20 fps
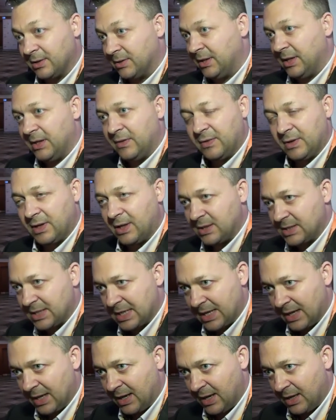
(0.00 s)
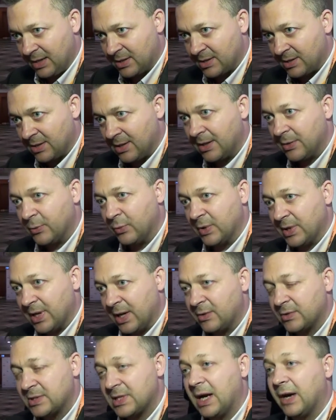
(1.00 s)
even at the gate
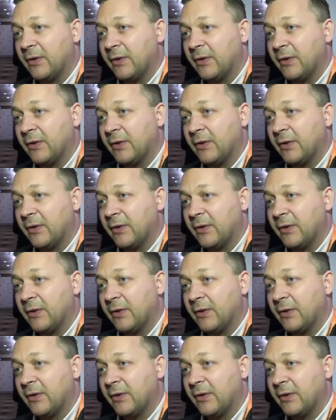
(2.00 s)
without